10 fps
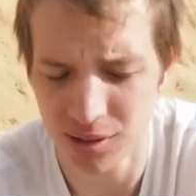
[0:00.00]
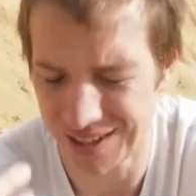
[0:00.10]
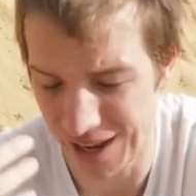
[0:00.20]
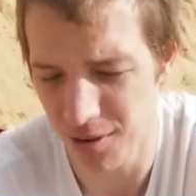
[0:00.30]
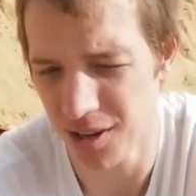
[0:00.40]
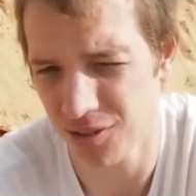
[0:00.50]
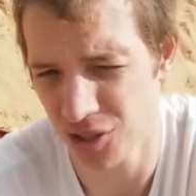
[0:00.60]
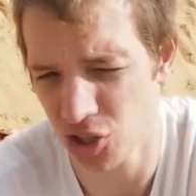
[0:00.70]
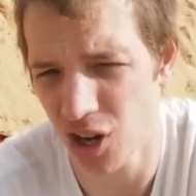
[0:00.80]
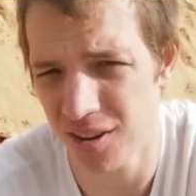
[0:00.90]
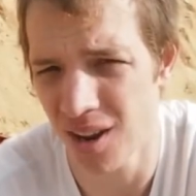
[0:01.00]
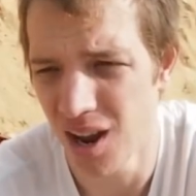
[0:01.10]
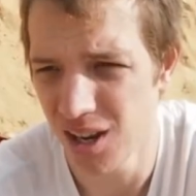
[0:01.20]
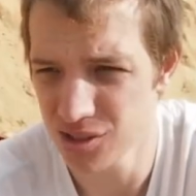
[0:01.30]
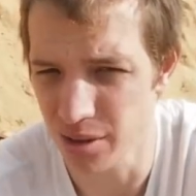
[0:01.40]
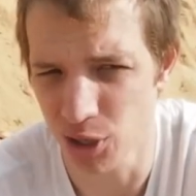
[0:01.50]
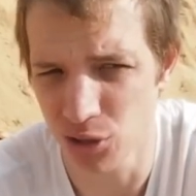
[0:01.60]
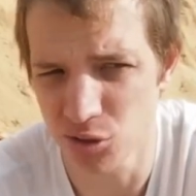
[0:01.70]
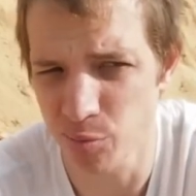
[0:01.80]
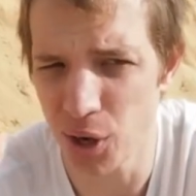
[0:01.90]
get it, the shot. So I'm going to
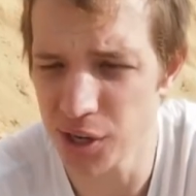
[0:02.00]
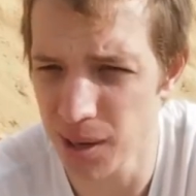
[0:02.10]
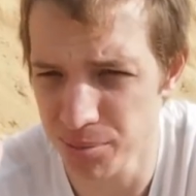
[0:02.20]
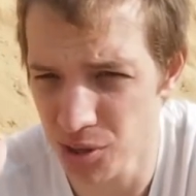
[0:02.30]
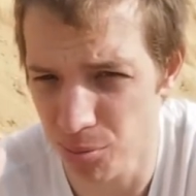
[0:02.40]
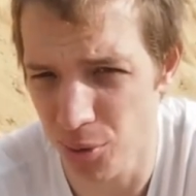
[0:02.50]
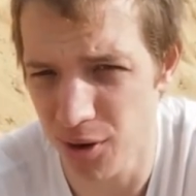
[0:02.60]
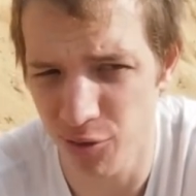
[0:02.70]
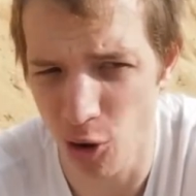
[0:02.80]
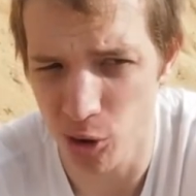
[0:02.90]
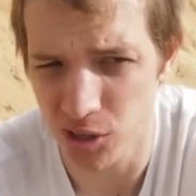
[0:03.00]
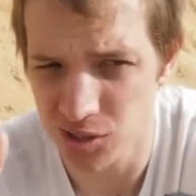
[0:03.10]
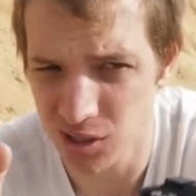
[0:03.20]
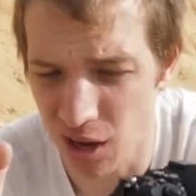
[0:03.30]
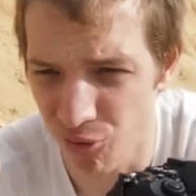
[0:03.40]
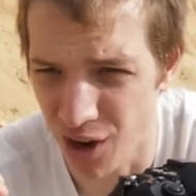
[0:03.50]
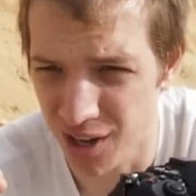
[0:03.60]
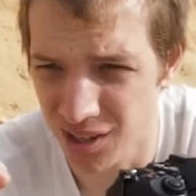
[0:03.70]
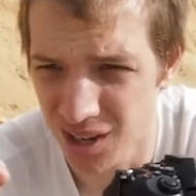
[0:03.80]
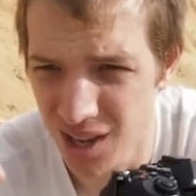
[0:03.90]
use Pro Capture, pre-focus, get
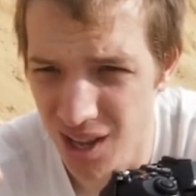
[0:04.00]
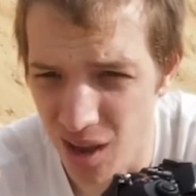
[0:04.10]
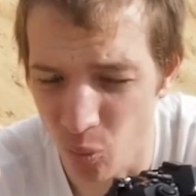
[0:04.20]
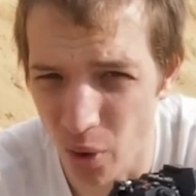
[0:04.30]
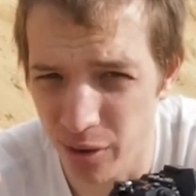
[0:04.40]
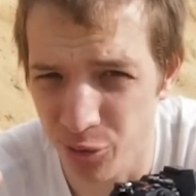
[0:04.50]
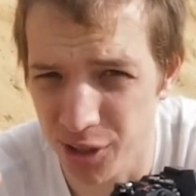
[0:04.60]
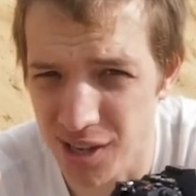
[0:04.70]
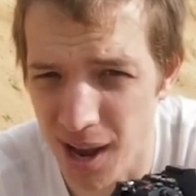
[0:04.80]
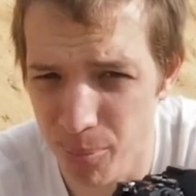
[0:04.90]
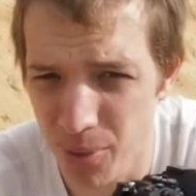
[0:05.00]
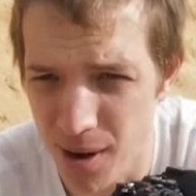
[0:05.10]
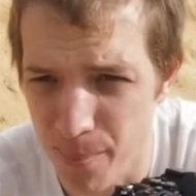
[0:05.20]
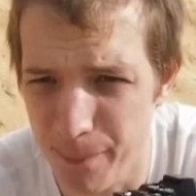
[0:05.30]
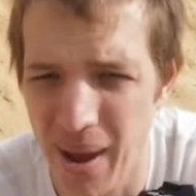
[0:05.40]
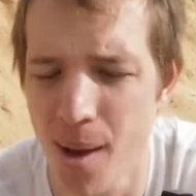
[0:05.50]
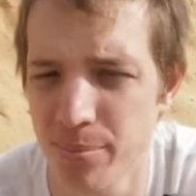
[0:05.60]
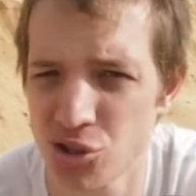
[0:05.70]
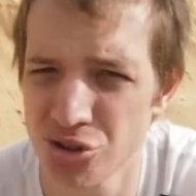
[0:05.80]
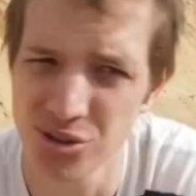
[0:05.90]
ready, and wait for it to happen, and bam,
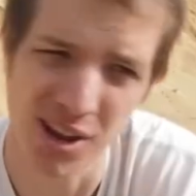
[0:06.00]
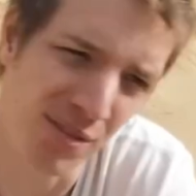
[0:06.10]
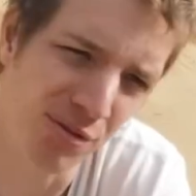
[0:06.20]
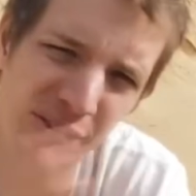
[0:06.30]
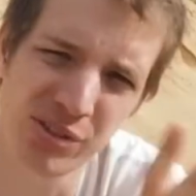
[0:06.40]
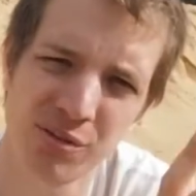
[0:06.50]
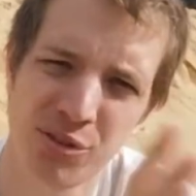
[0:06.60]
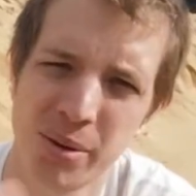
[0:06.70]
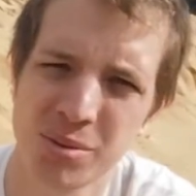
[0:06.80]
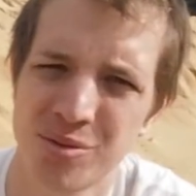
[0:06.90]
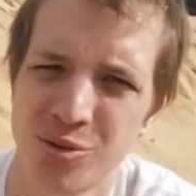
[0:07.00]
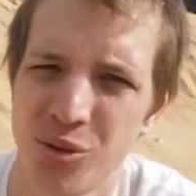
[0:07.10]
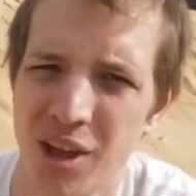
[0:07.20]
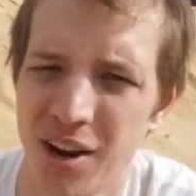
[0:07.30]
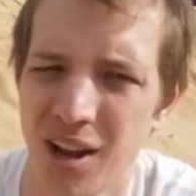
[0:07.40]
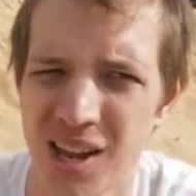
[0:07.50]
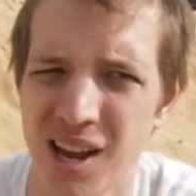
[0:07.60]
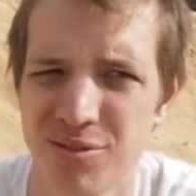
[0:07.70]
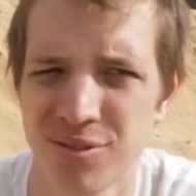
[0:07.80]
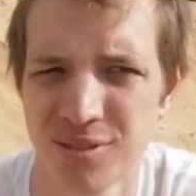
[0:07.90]
shoot, and 15 frames before that, I'll
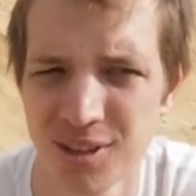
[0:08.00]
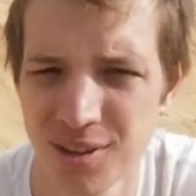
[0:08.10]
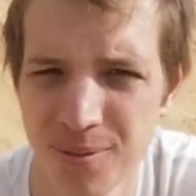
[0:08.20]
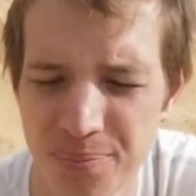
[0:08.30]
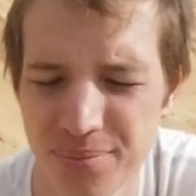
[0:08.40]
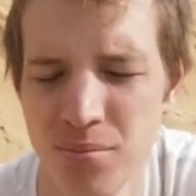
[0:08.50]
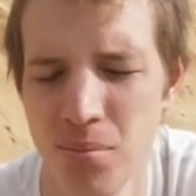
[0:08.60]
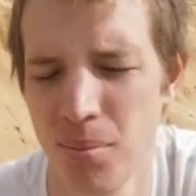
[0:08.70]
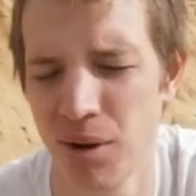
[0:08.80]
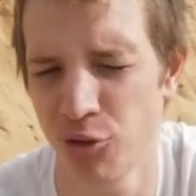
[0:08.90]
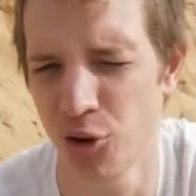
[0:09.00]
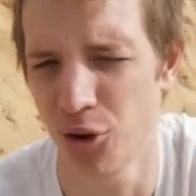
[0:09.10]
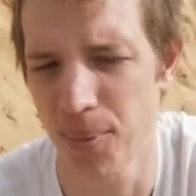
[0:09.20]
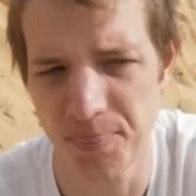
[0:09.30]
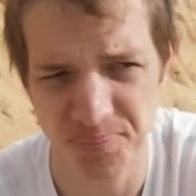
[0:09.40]
have my photo.